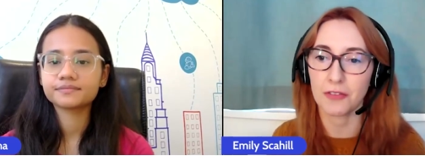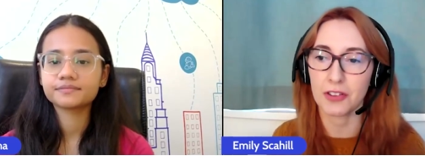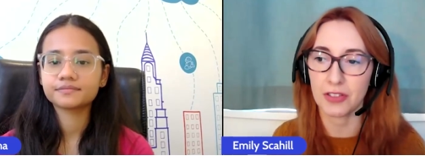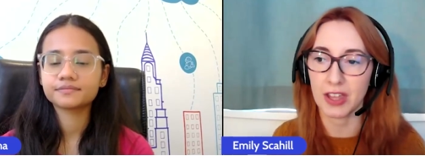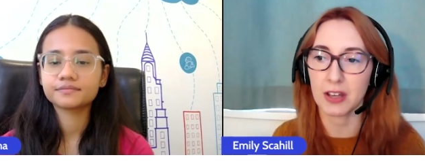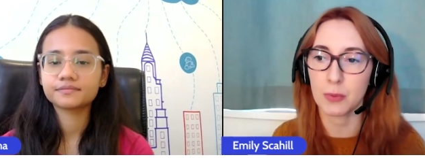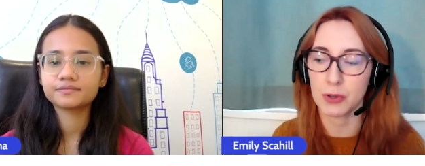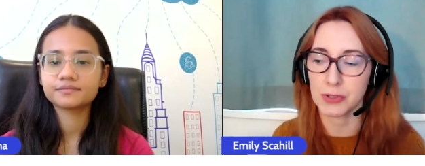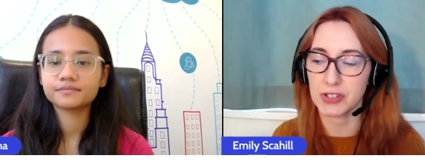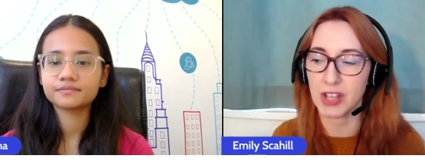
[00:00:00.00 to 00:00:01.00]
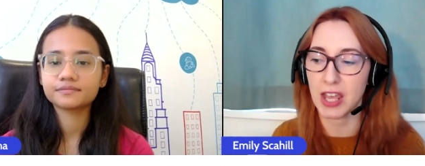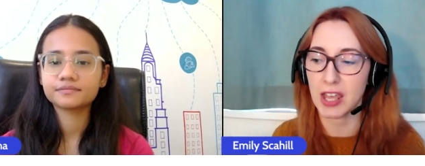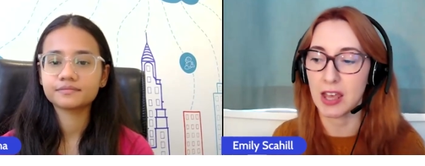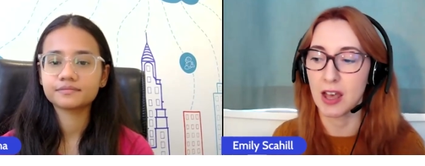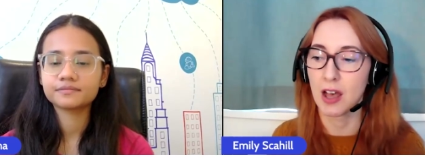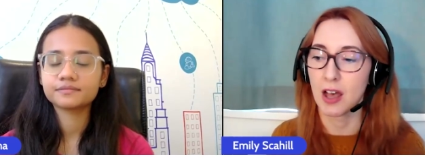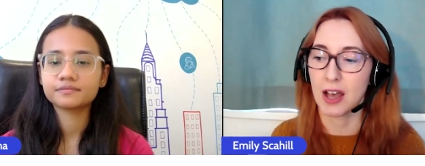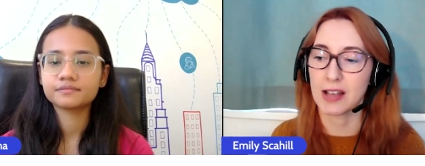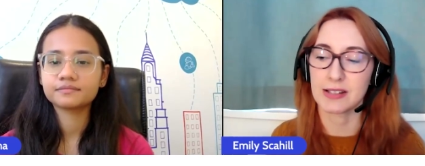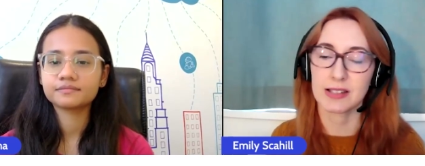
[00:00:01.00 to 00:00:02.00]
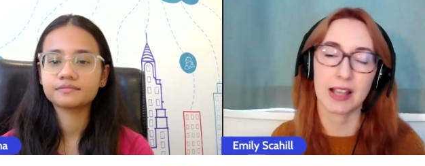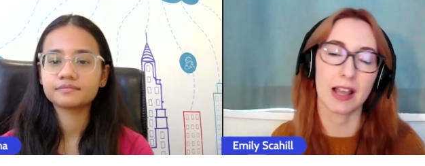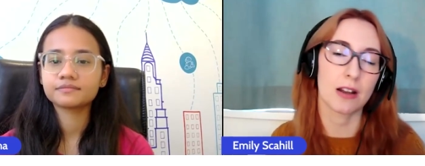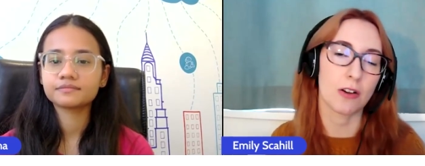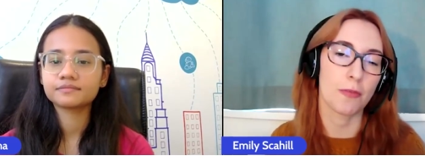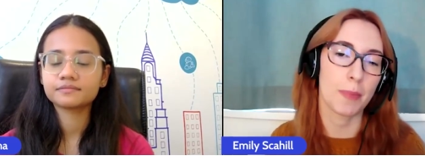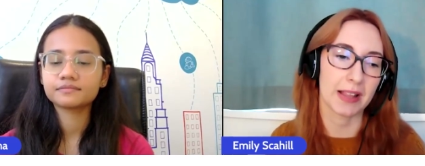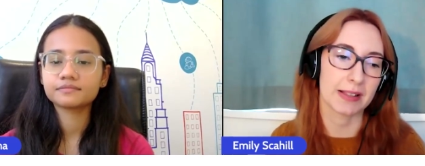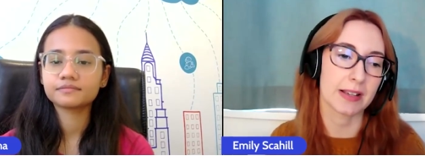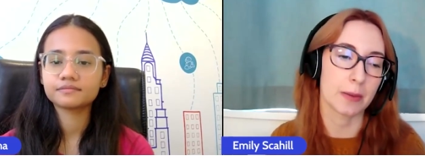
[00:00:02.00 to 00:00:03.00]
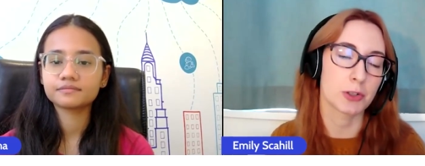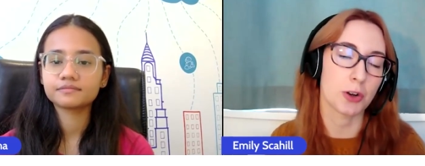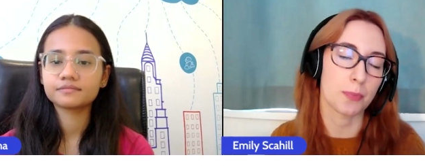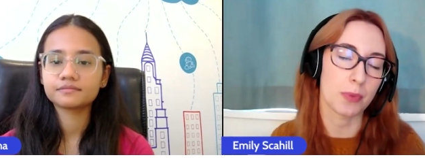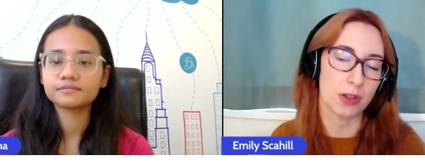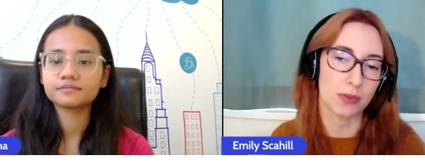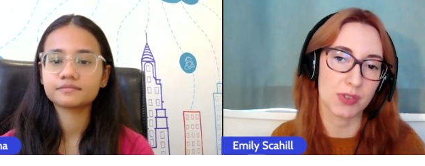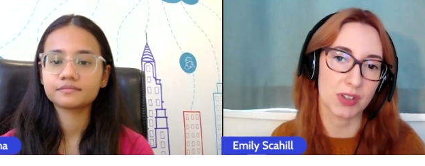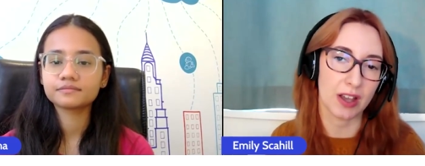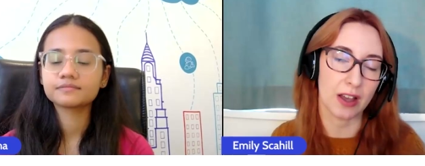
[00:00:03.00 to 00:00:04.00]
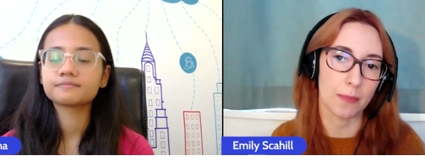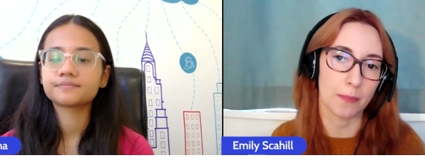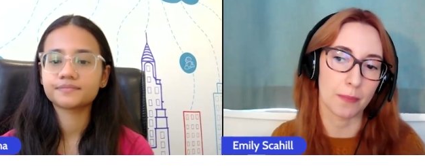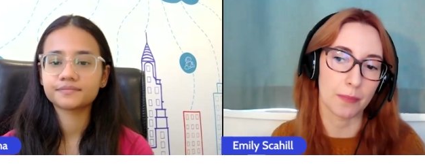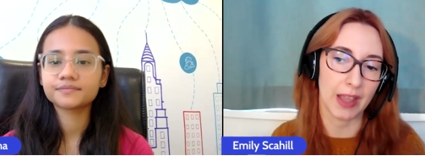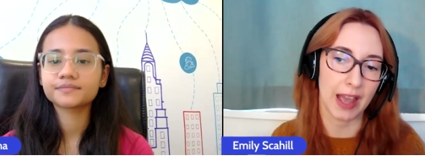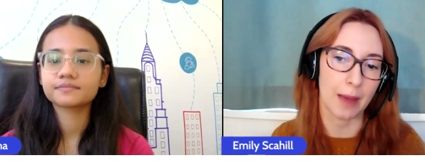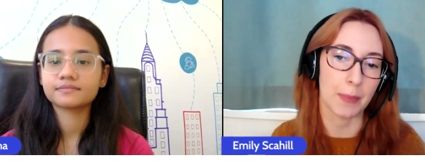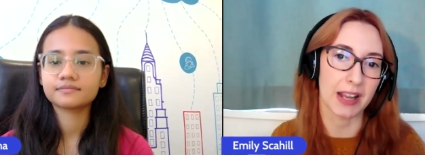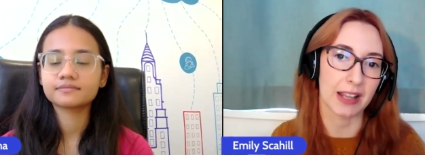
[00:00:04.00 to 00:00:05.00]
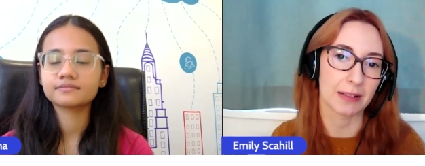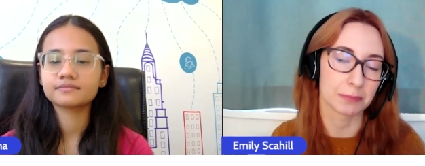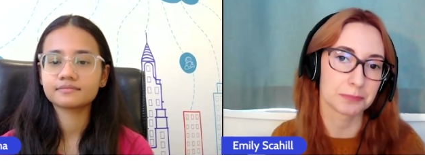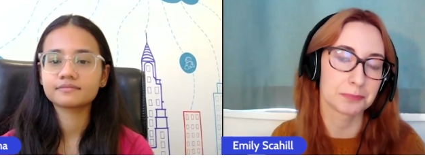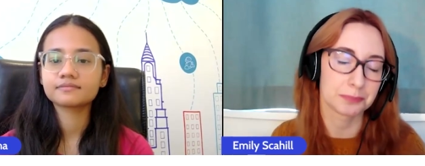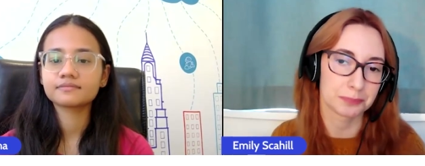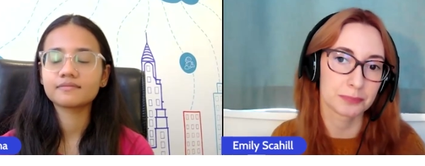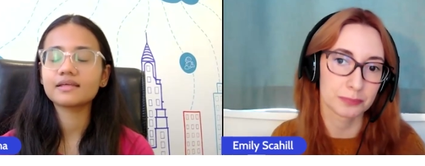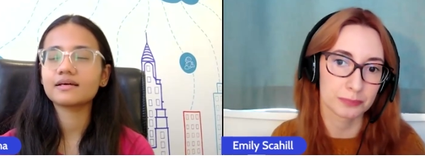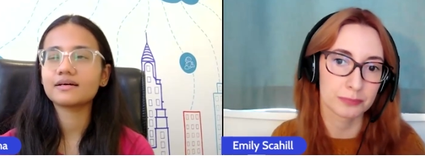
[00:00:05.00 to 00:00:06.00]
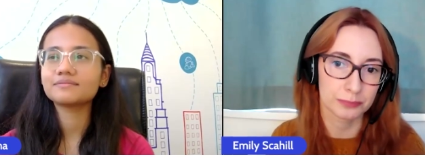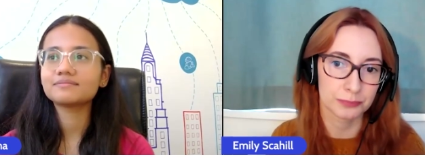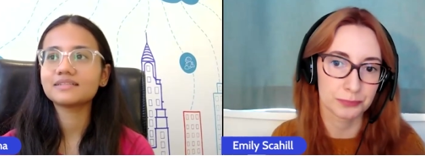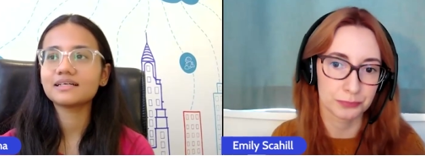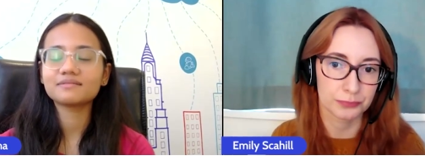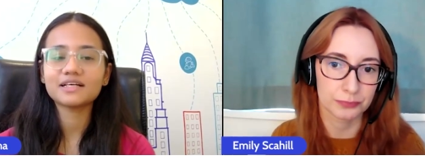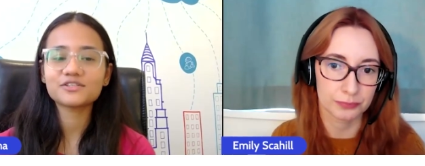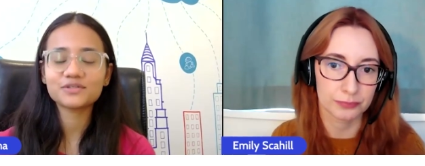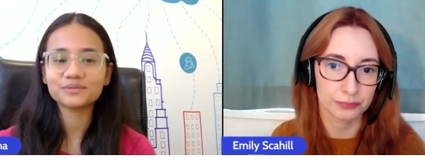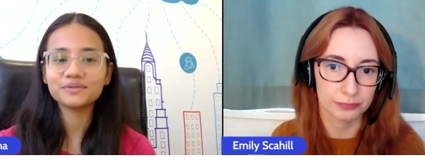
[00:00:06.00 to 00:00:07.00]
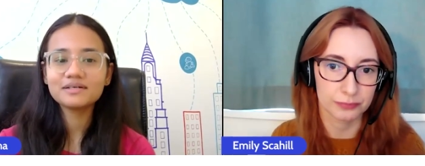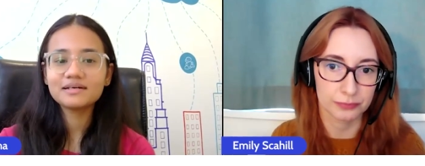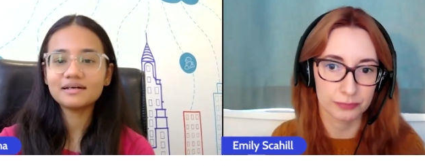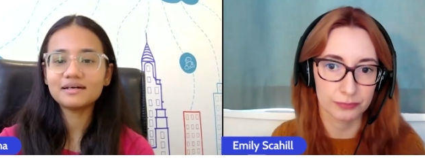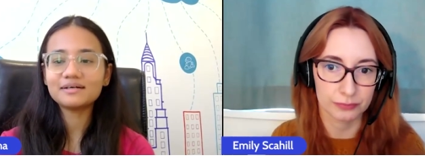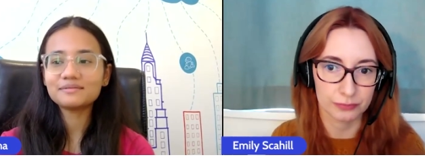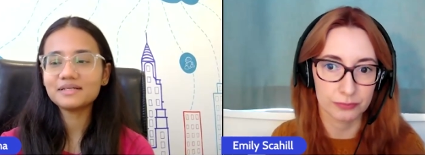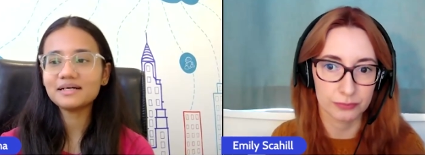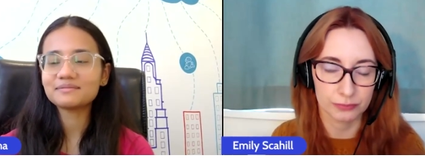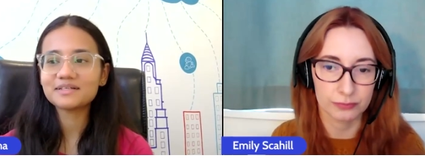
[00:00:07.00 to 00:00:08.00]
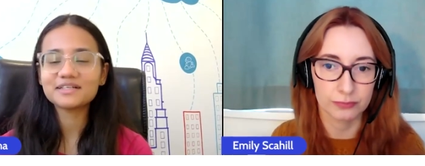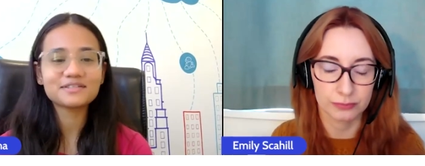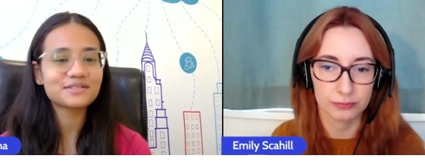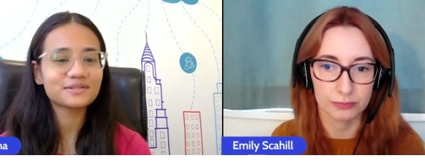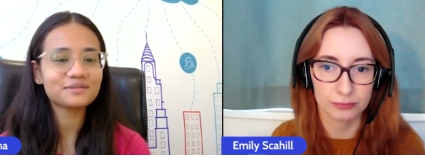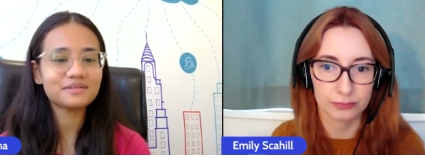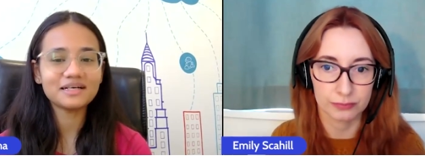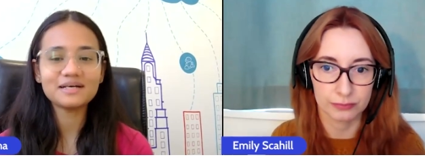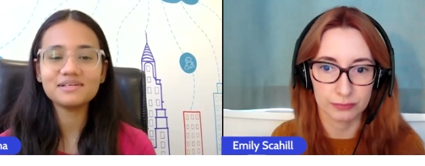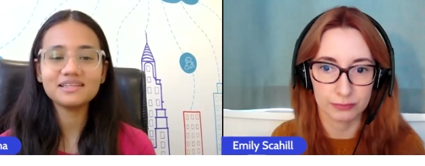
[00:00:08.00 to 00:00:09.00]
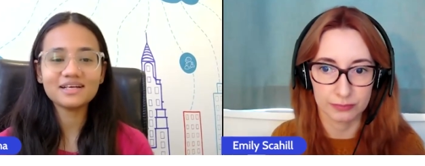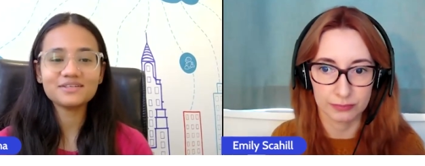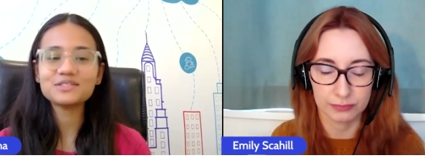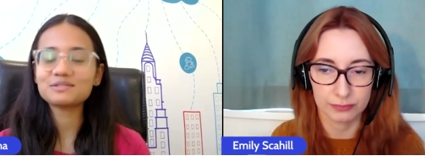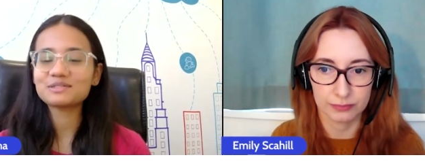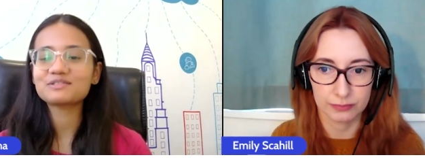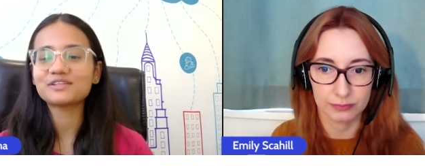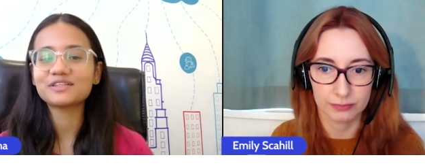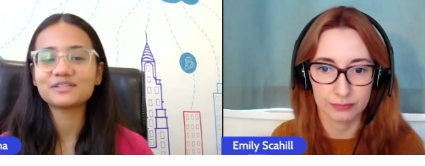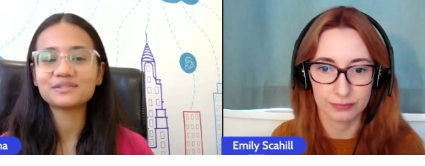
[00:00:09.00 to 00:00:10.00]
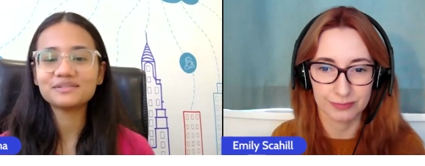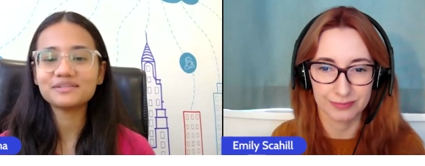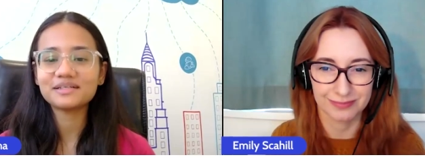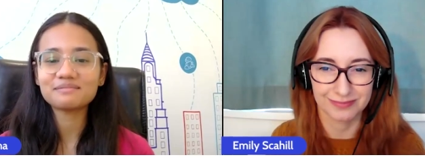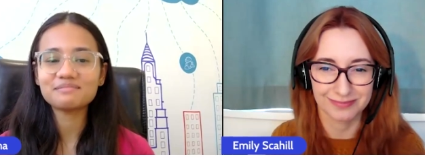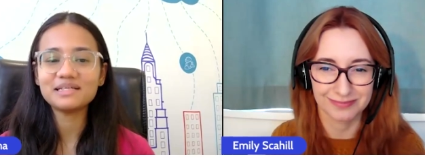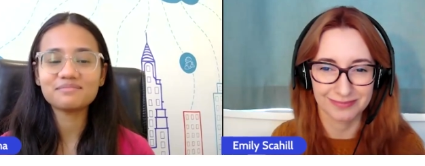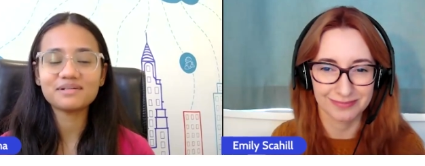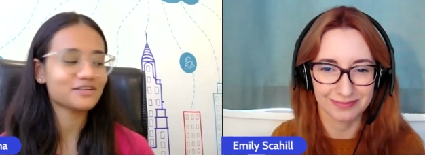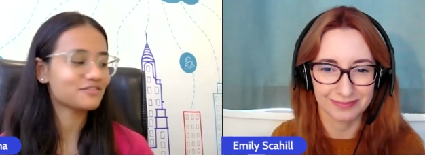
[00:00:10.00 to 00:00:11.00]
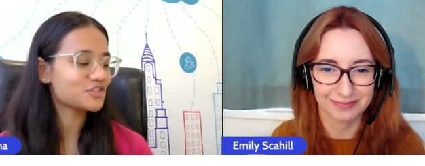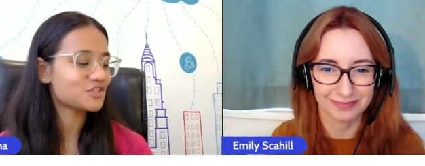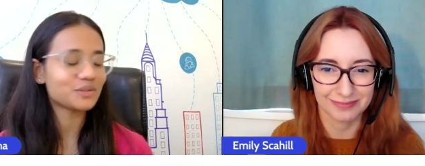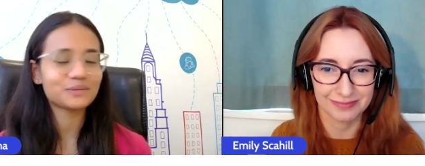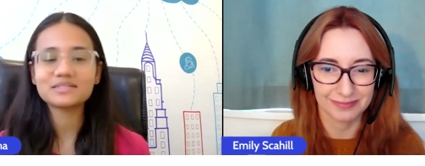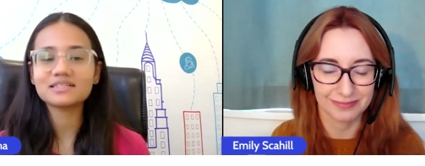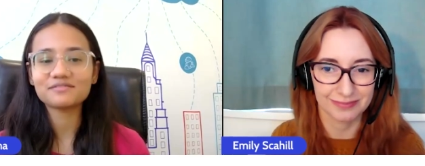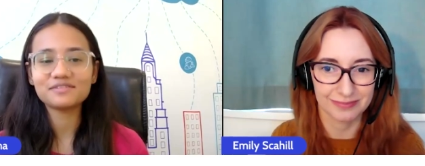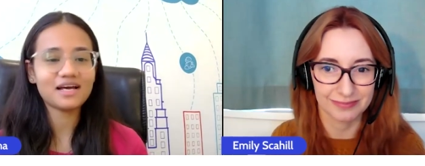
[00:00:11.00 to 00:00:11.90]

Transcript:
Speaker 1: half I think we'll see as I say a lot of pent up job moves um, happening
Speaker 2: yeah that's true. Uh, yeah. Uh, so, uh, Emily, thank you so much for you know uh, being part of the show. It was